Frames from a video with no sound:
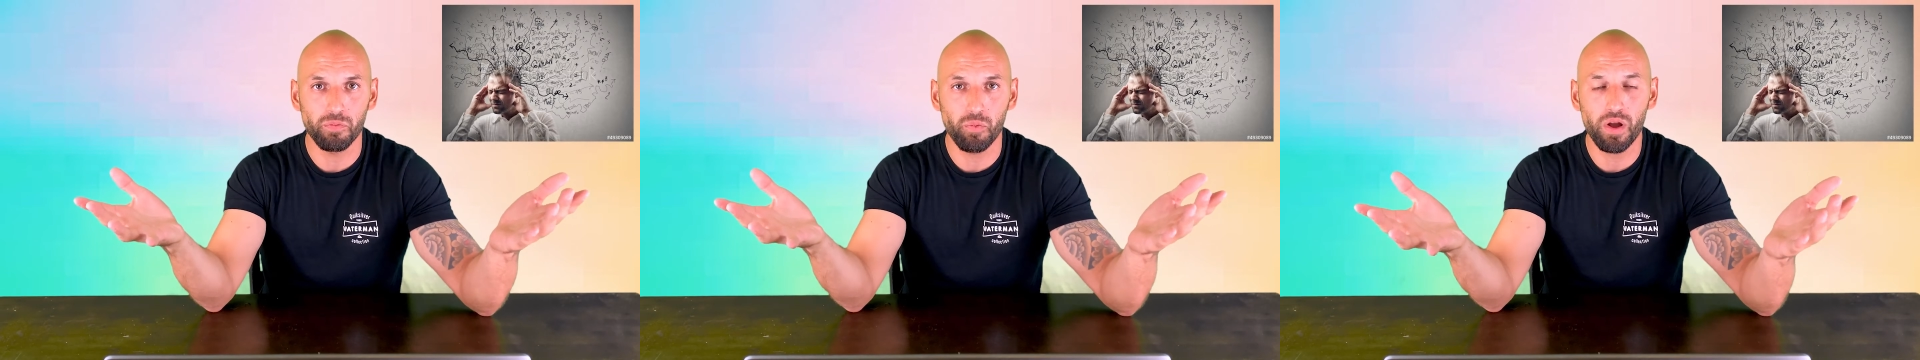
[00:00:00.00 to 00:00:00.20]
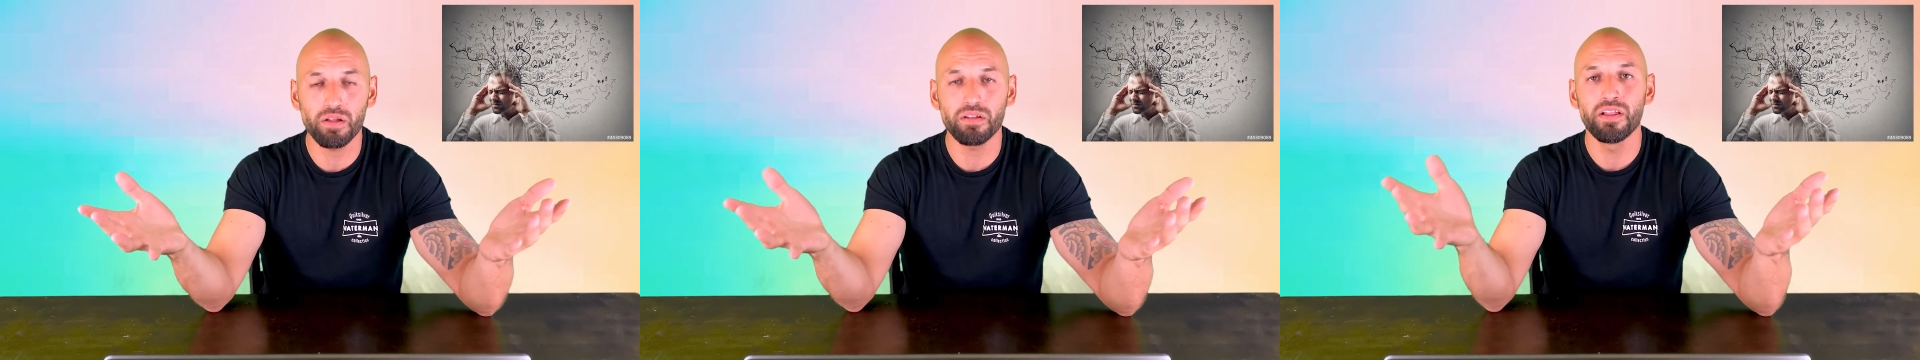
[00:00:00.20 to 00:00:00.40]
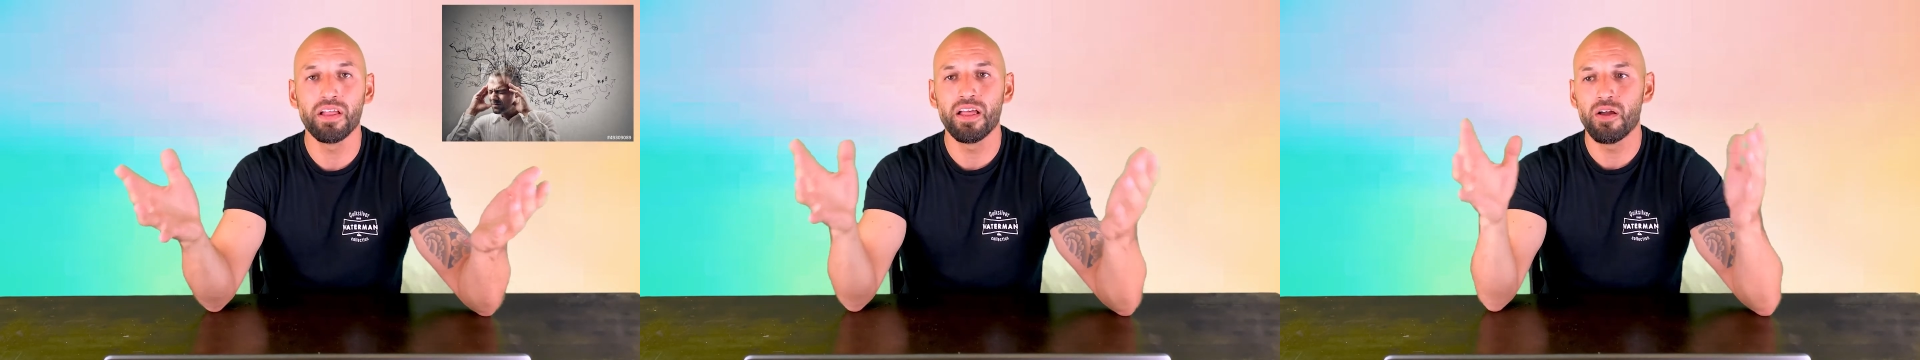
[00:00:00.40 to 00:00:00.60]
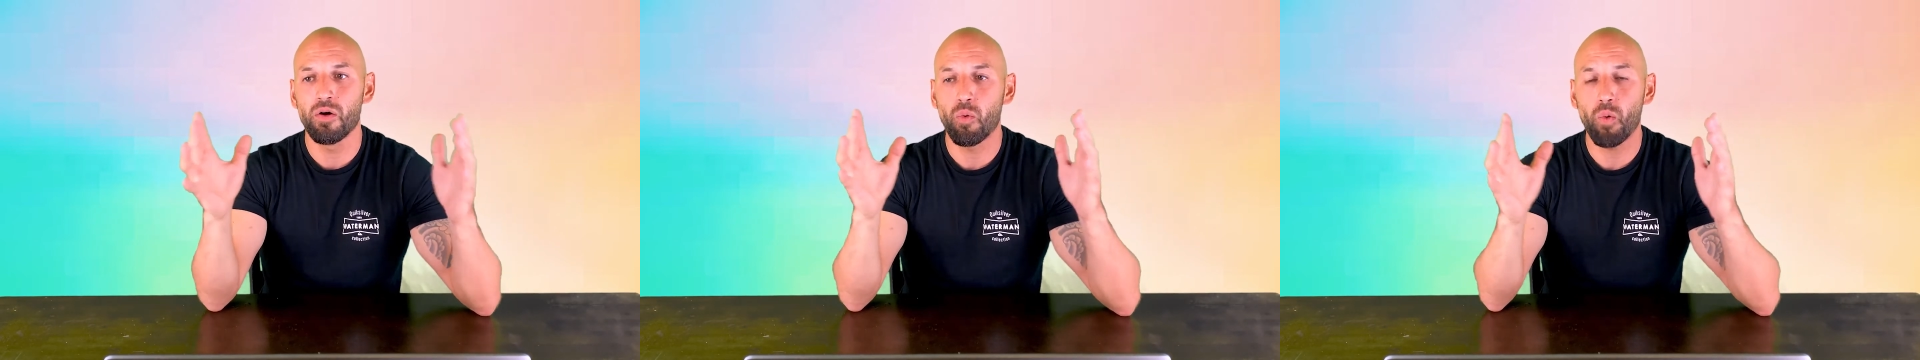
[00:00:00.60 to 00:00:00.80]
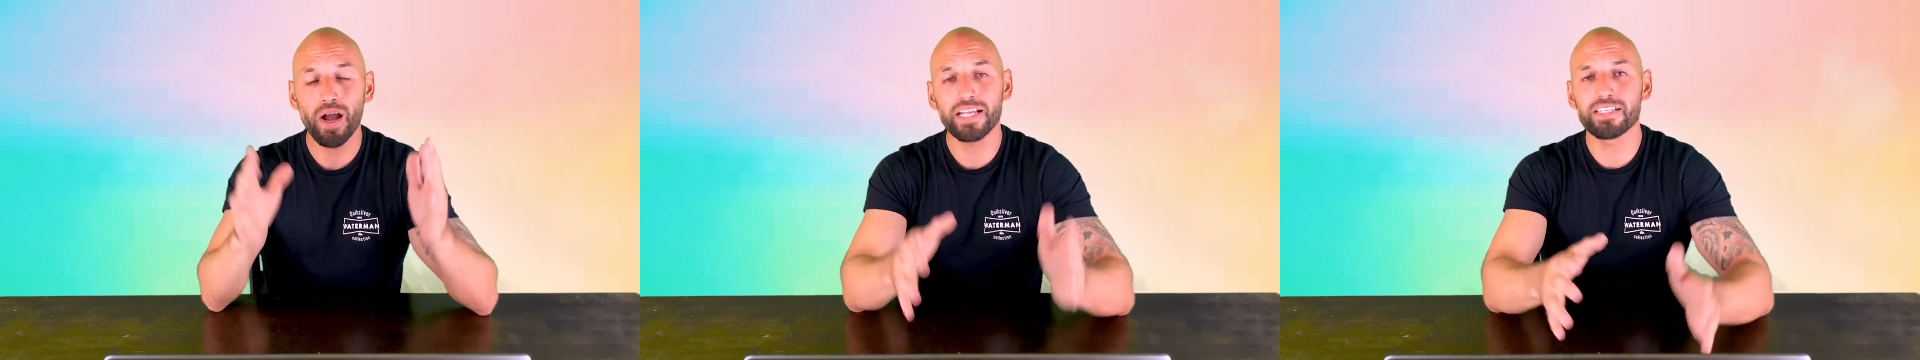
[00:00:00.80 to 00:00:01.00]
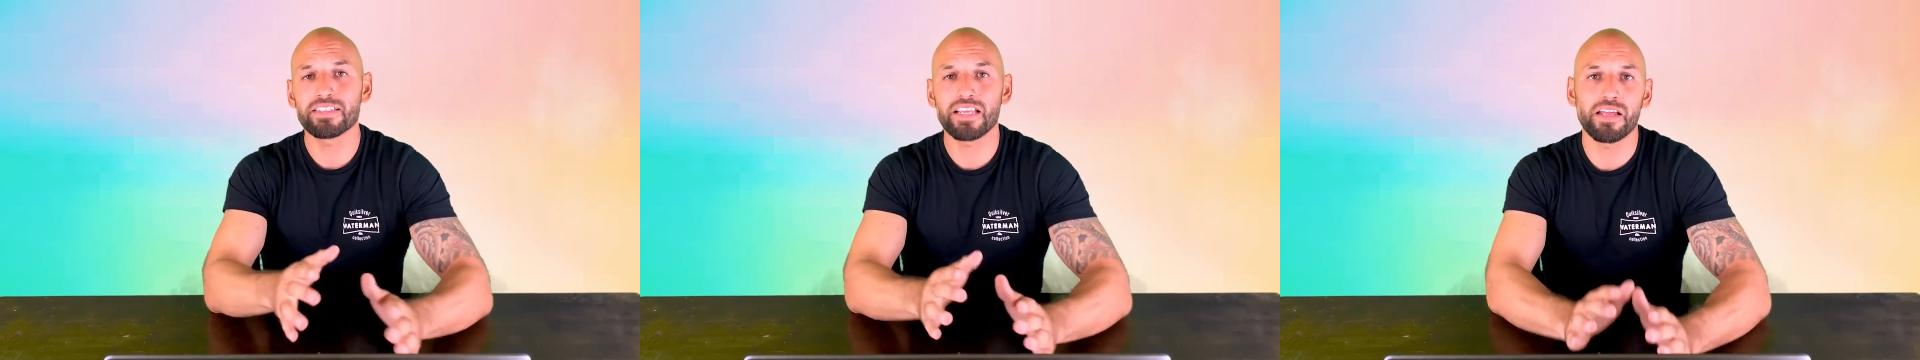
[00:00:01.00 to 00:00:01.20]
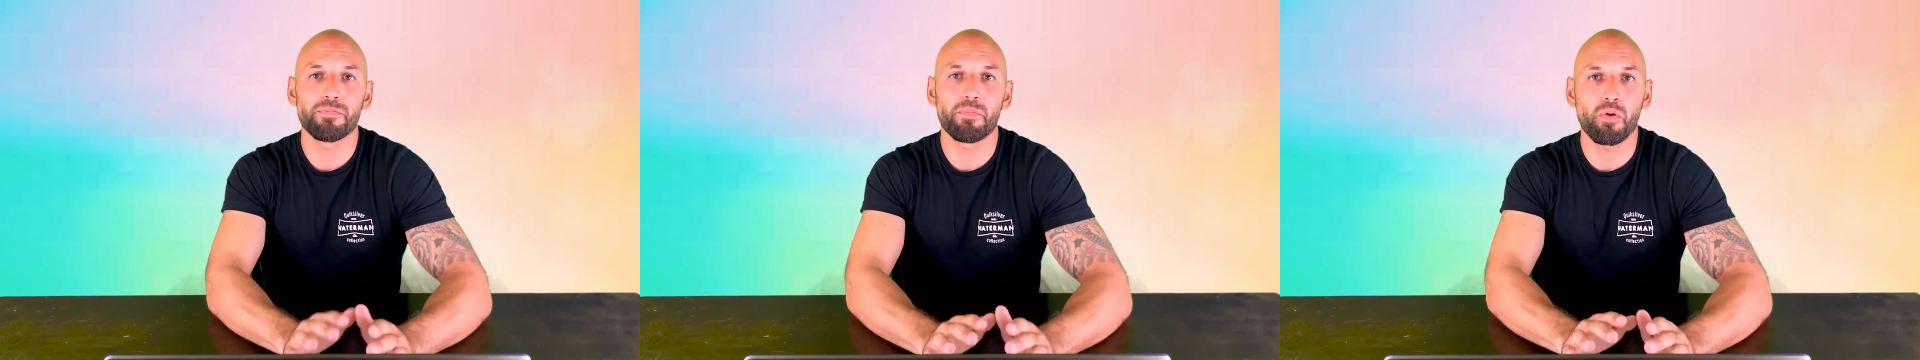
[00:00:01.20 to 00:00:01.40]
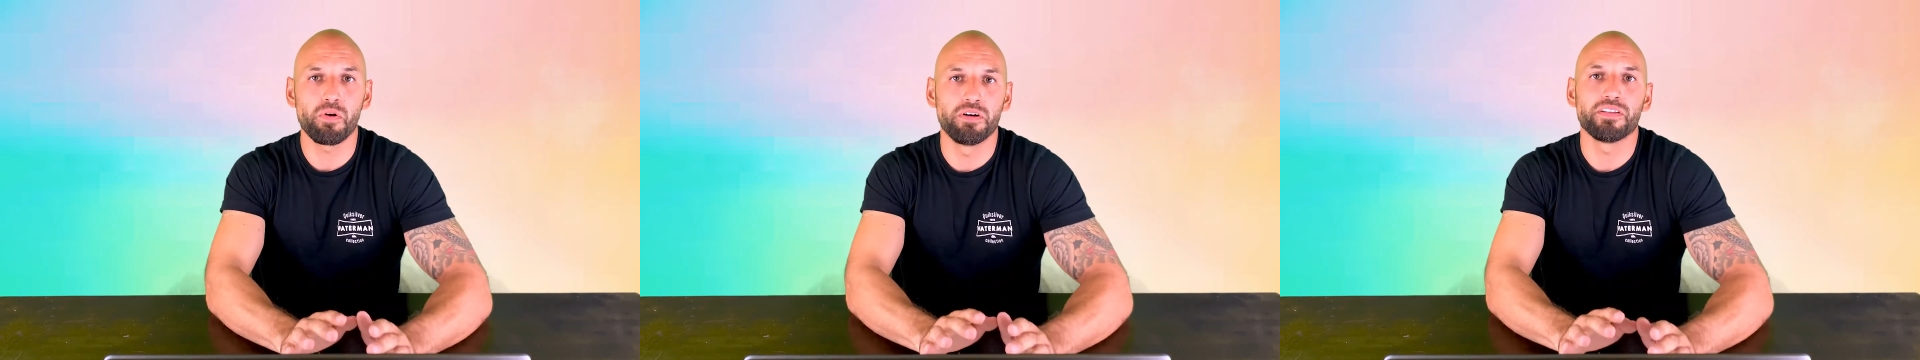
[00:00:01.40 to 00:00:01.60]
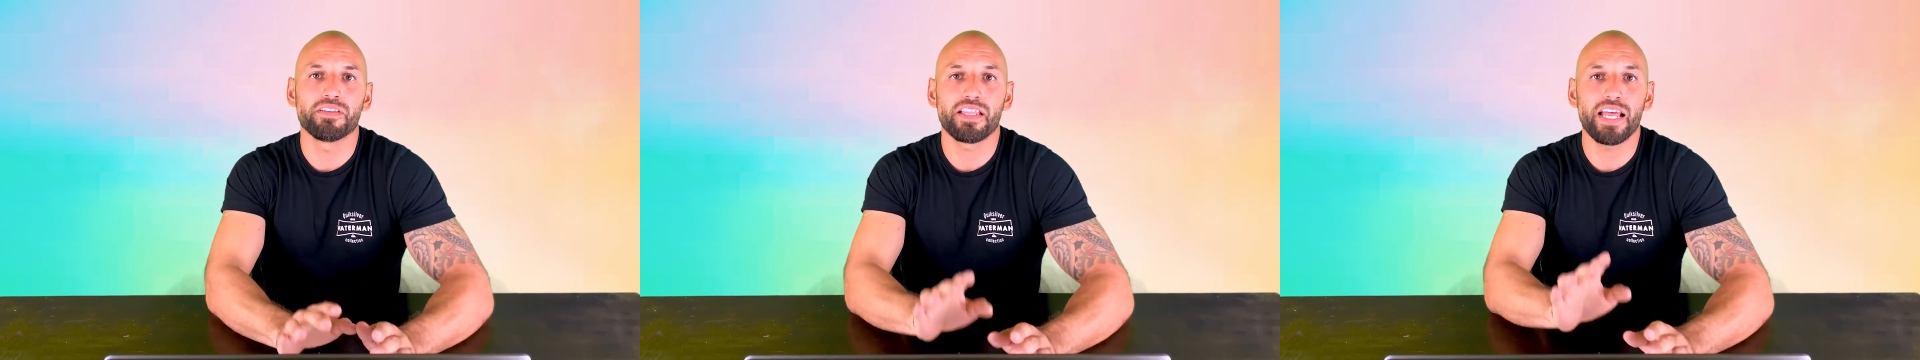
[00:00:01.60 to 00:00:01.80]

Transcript: Well, why is that important?